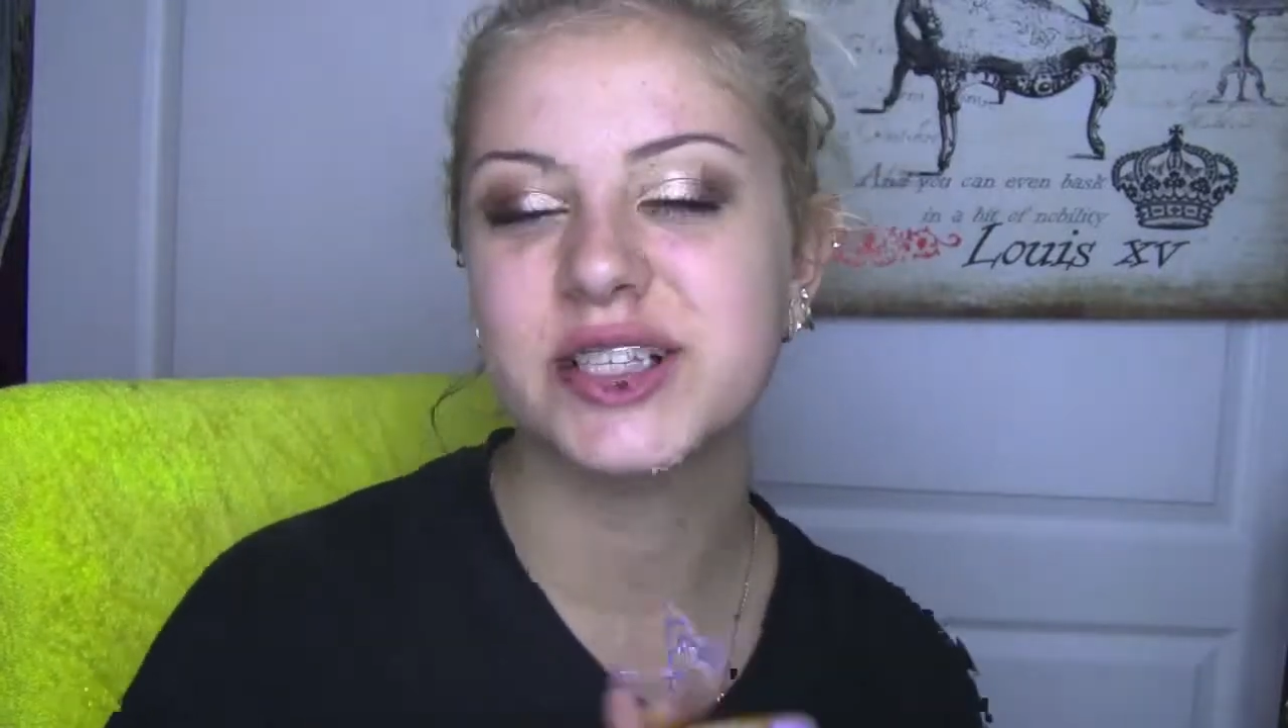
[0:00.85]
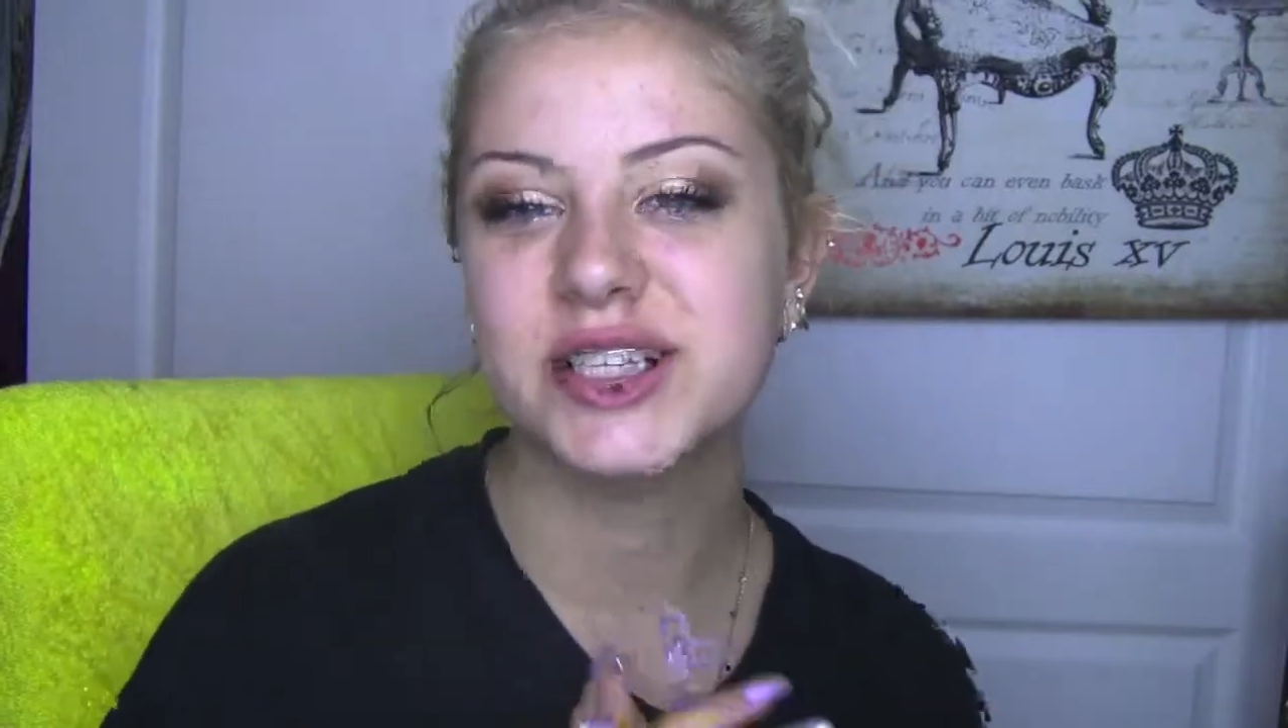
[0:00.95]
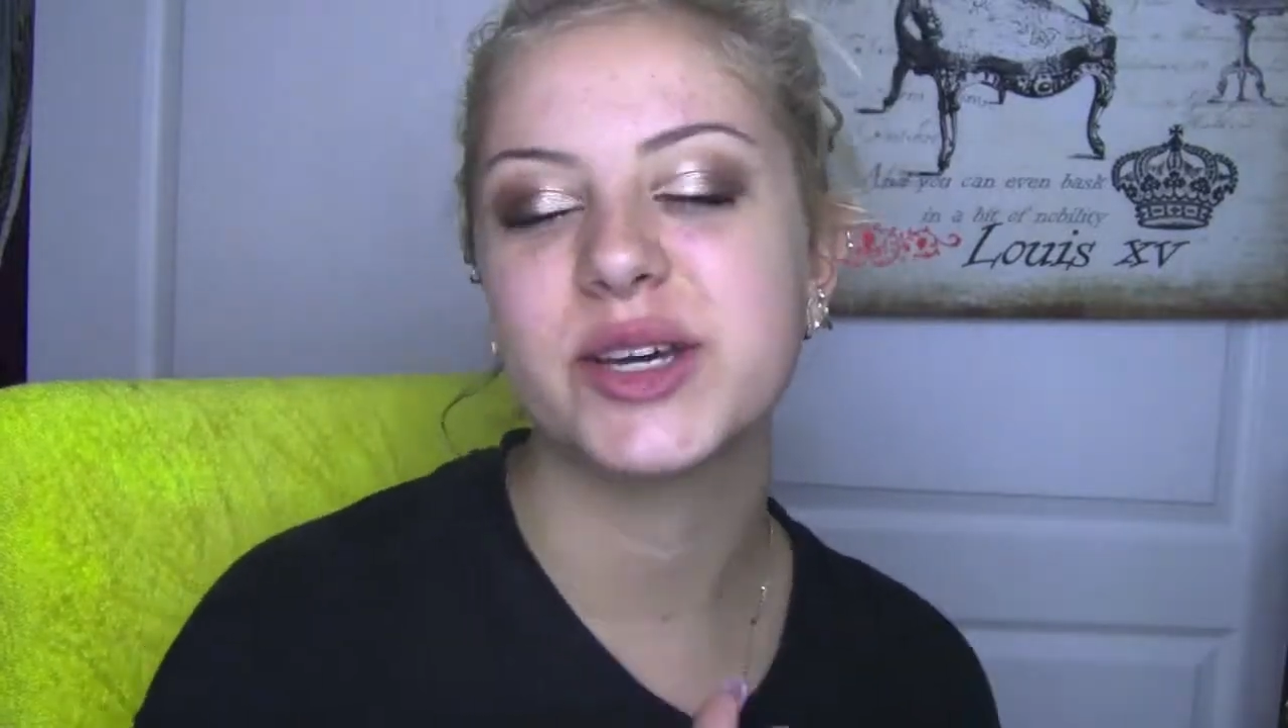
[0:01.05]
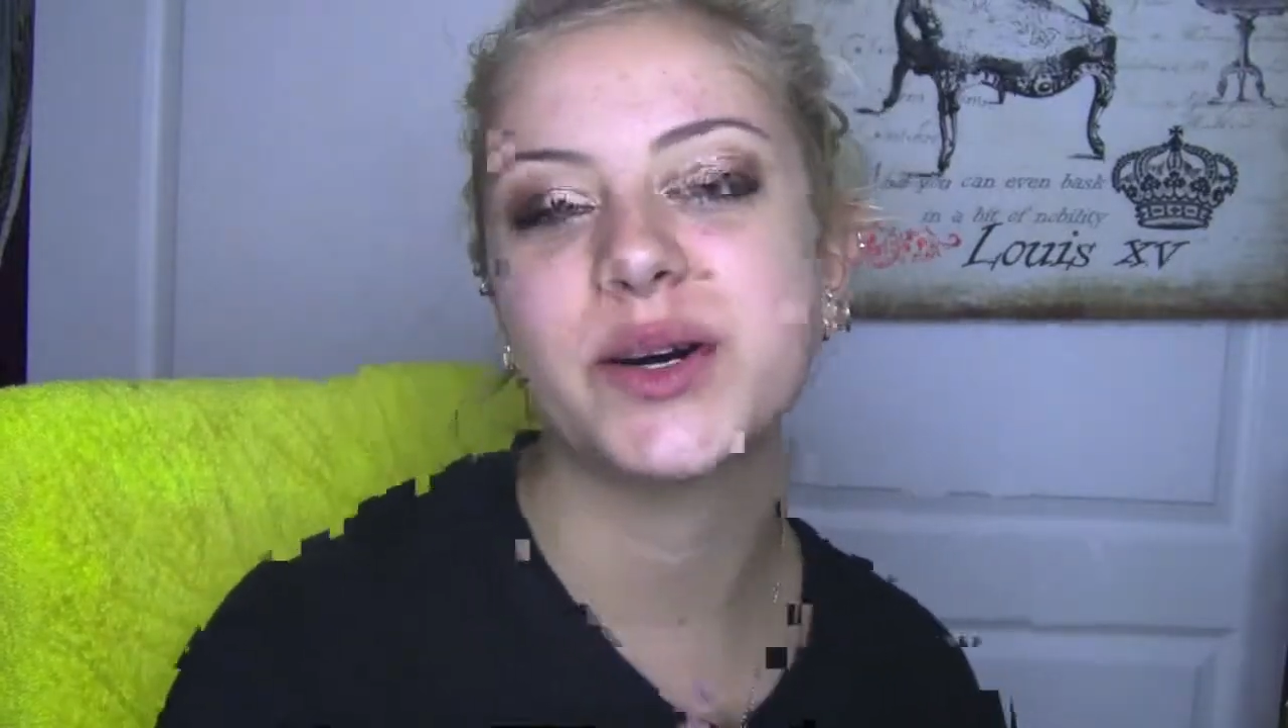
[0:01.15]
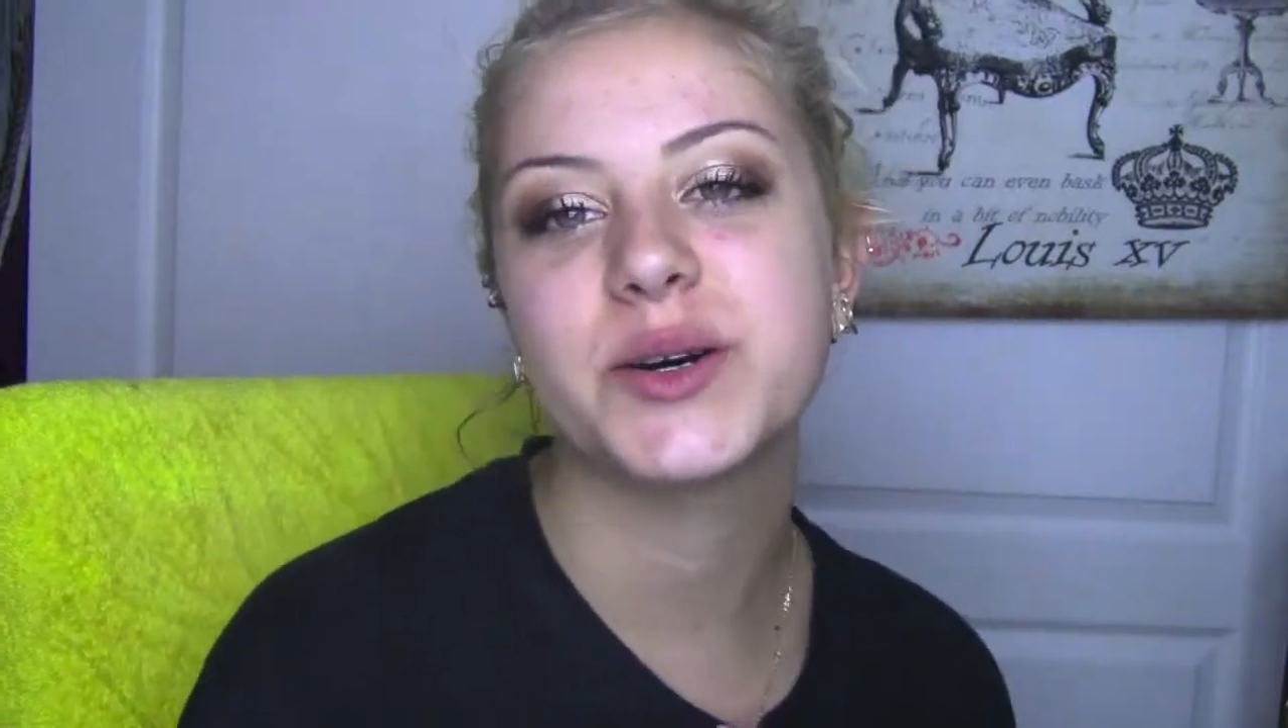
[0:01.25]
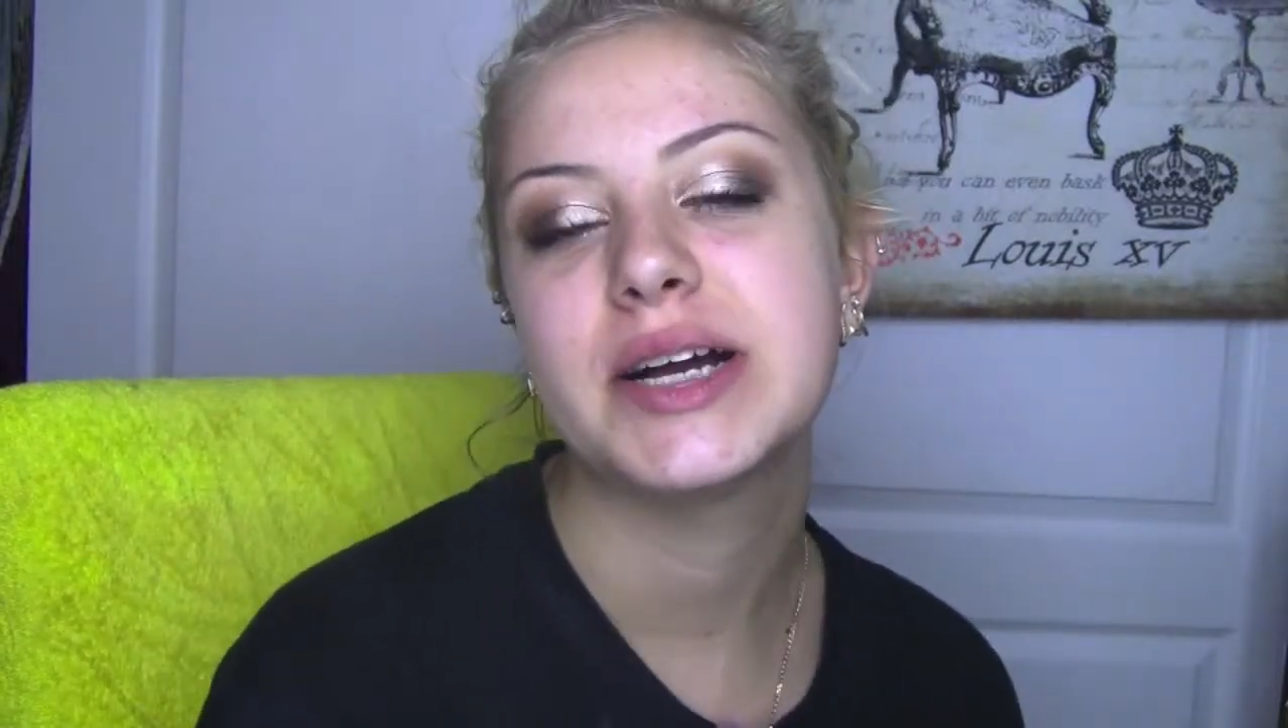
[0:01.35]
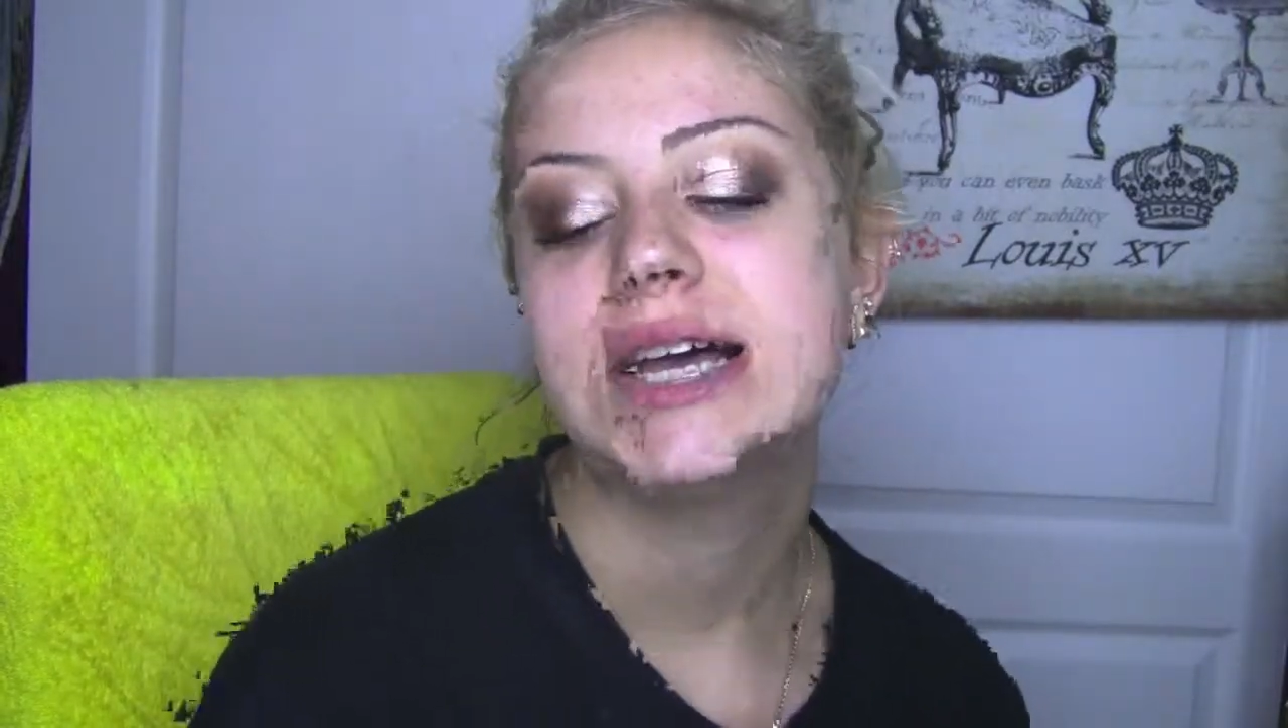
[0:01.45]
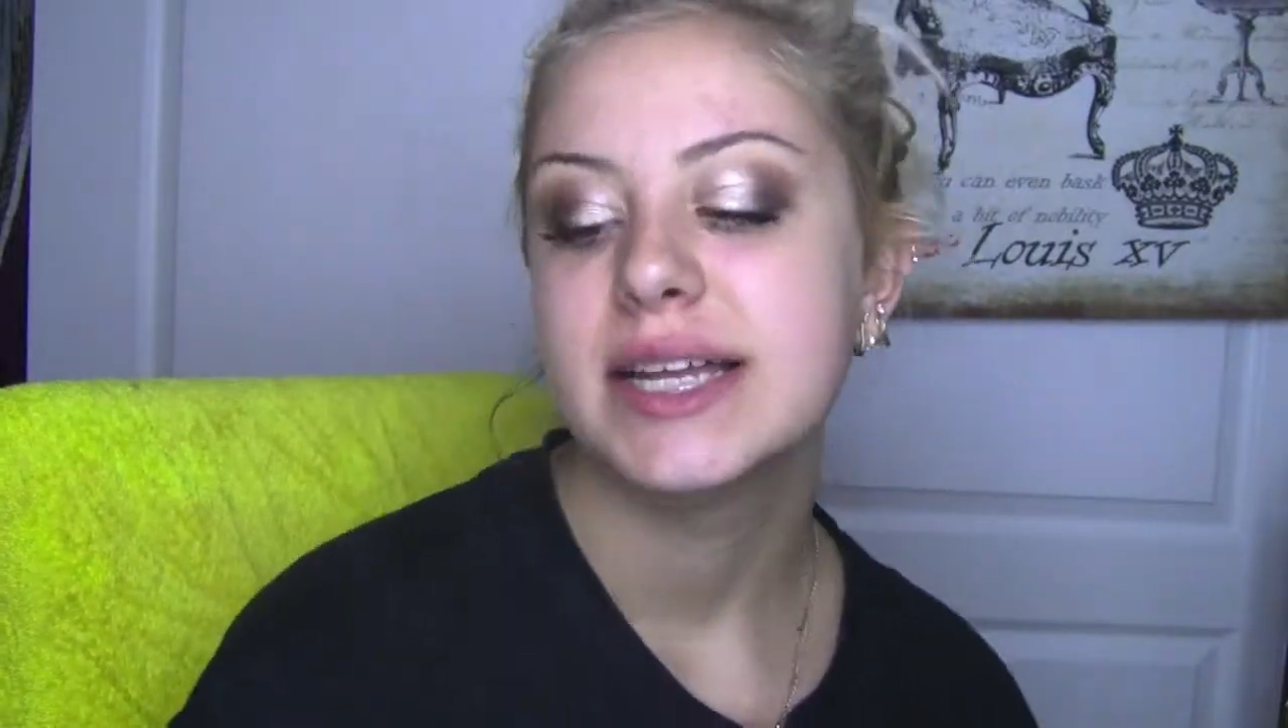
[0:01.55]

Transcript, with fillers: So